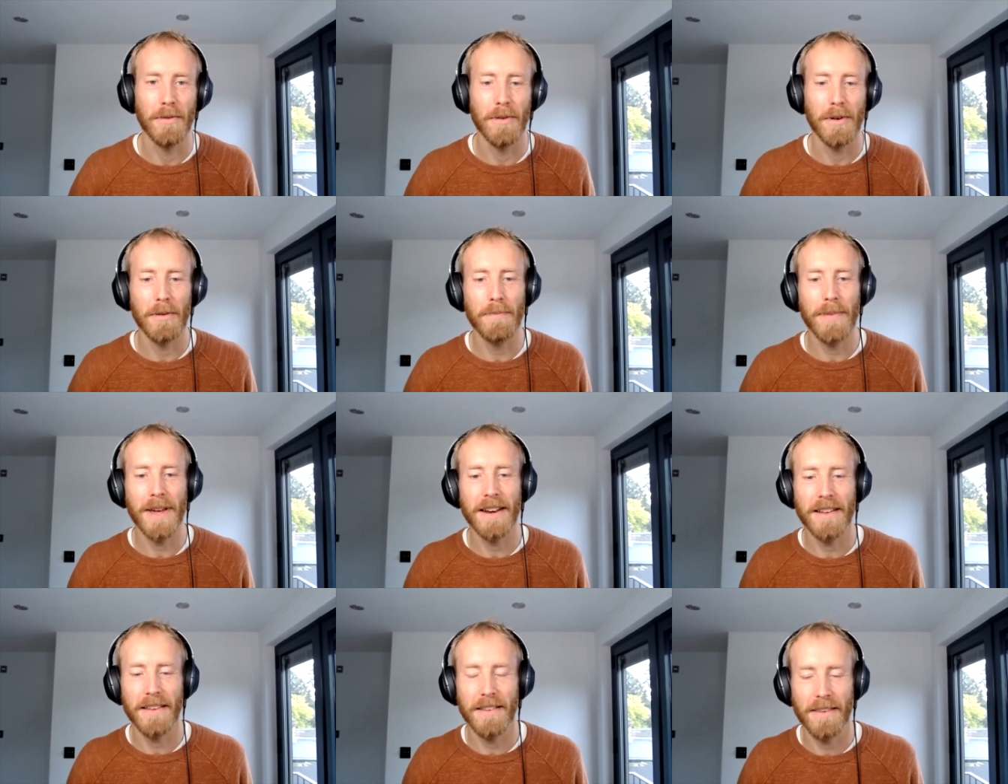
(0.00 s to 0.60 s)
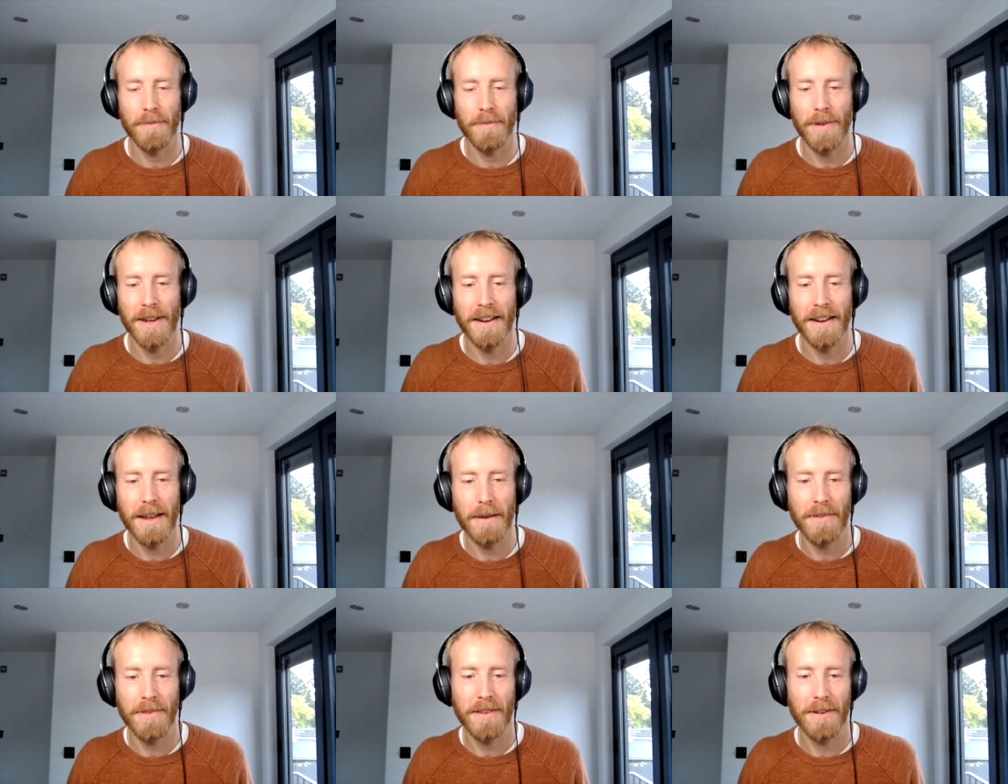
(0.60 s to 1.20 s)
Well, Ben, it's been
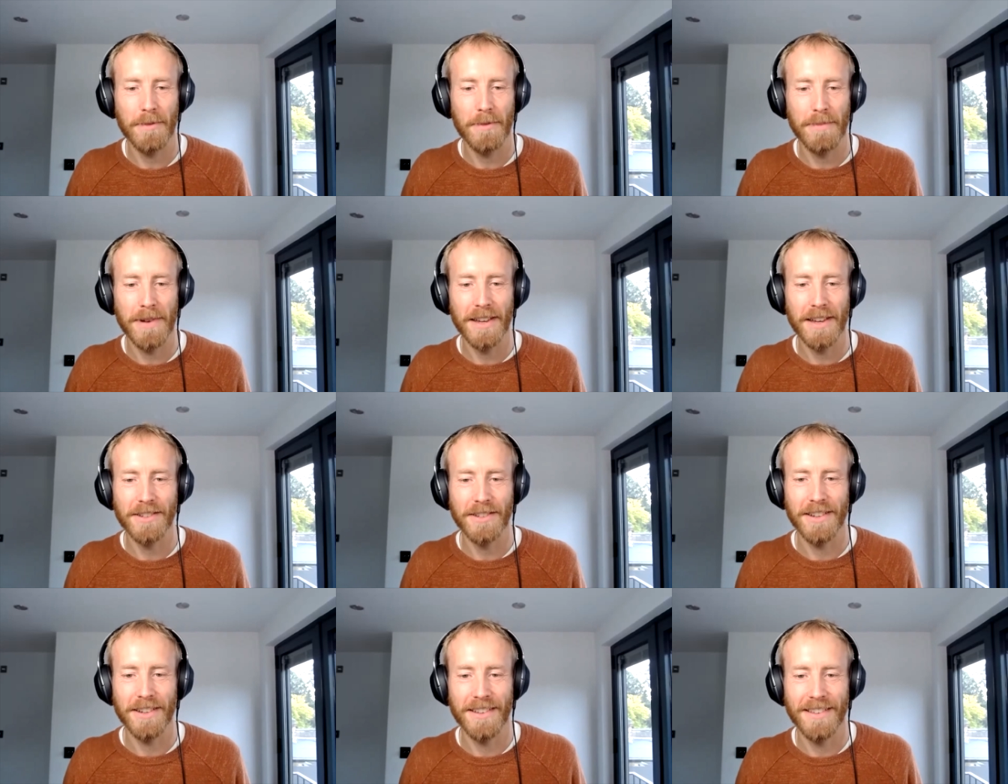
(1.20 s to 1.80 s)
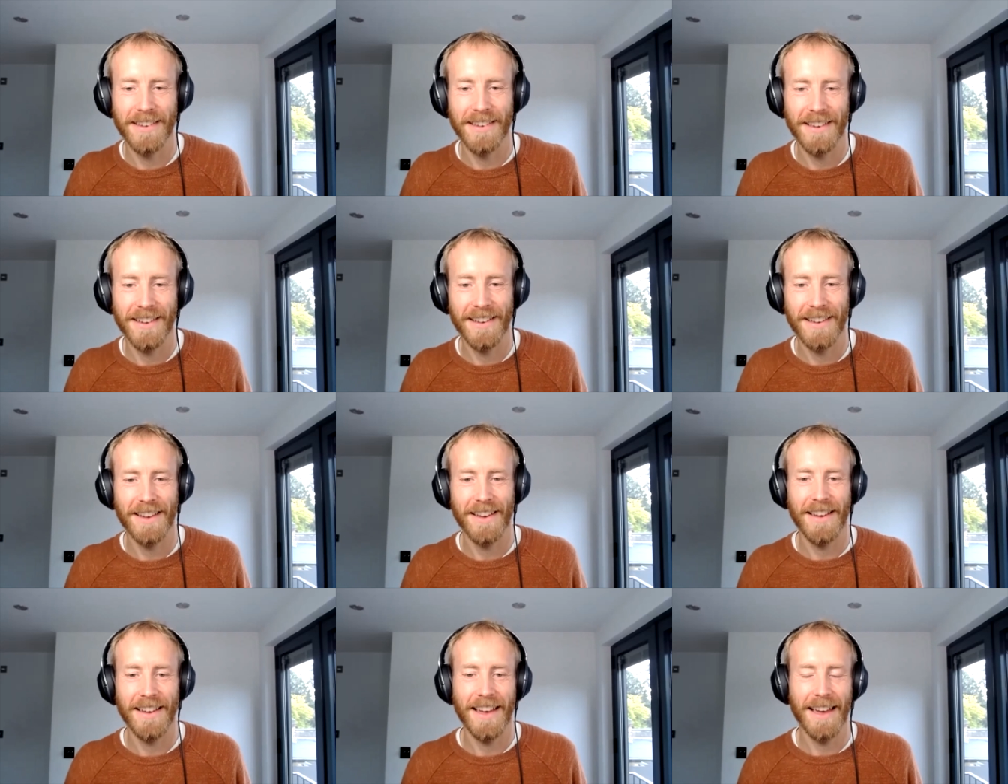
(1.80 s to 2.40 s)
an absolute pleasure
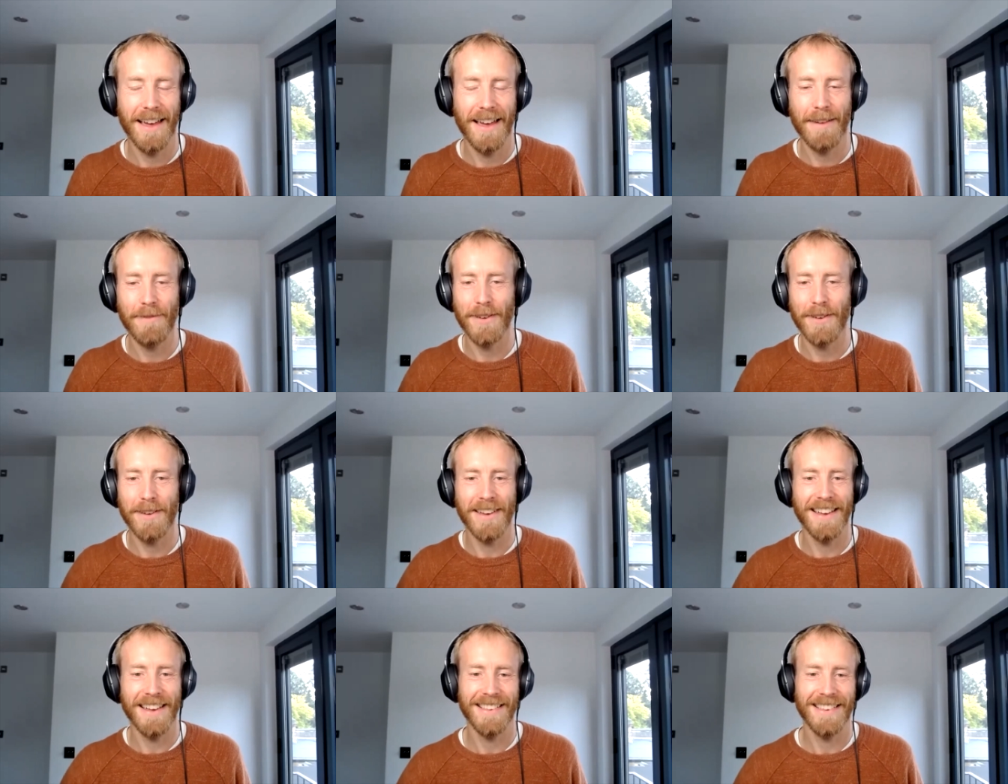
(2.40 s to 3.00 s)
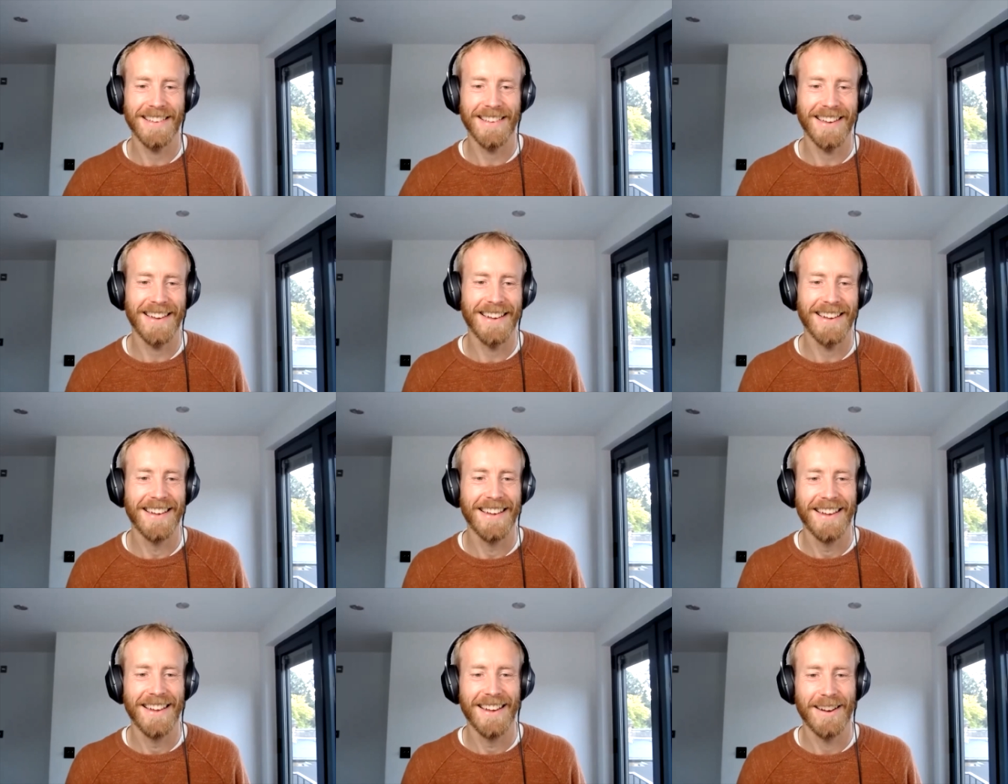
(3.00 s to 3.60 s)
to have you here
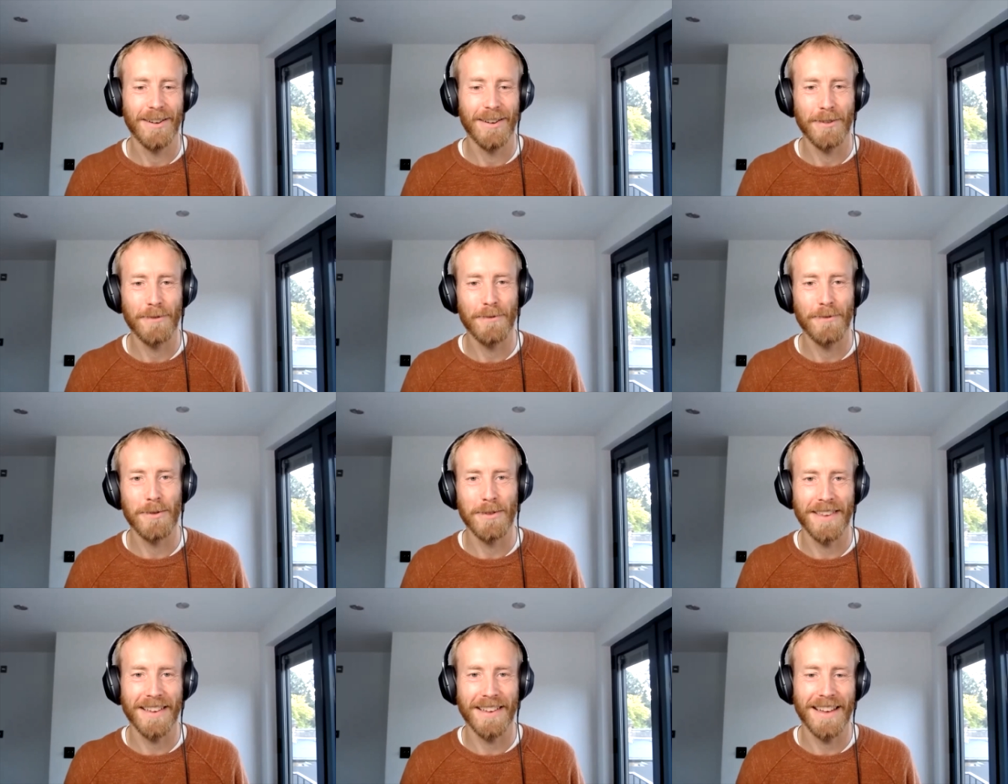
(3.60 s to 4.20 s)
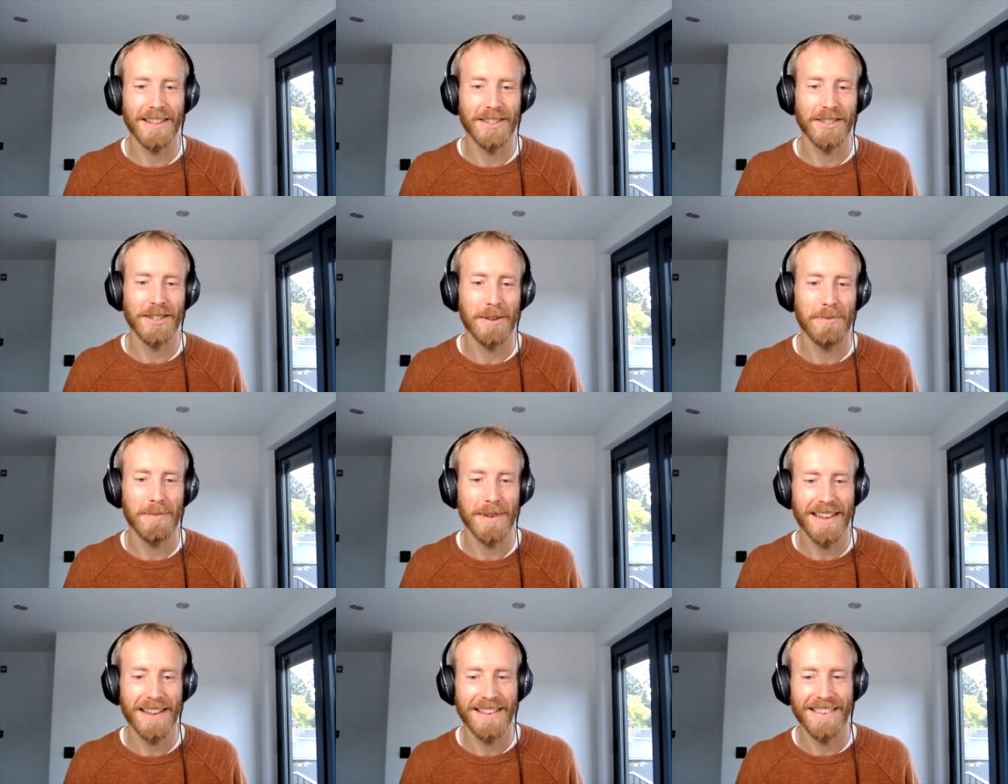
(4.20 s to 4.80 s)
today. I look forward to catching
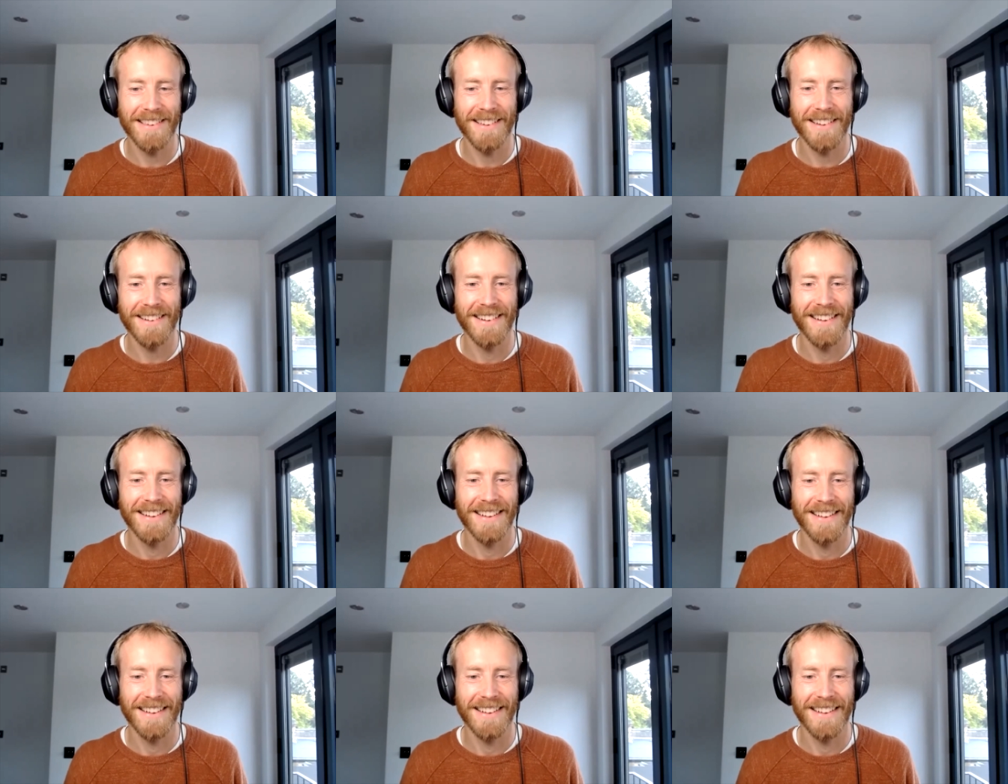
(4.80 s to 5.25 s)
up again soon.